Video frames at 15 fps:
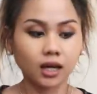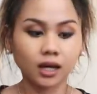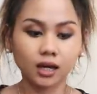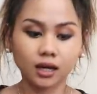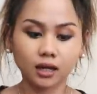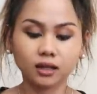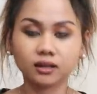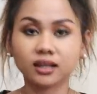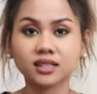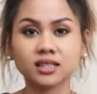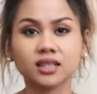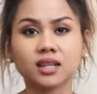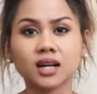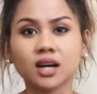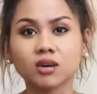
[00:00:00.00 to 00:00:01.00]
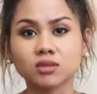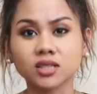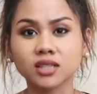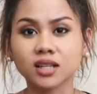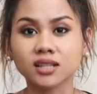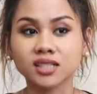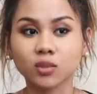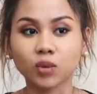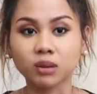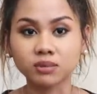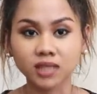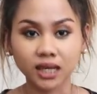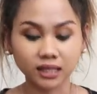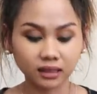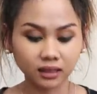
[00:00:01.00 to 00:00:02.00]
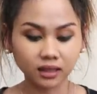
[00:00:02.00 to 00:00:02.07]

and kasi naka on sale sa website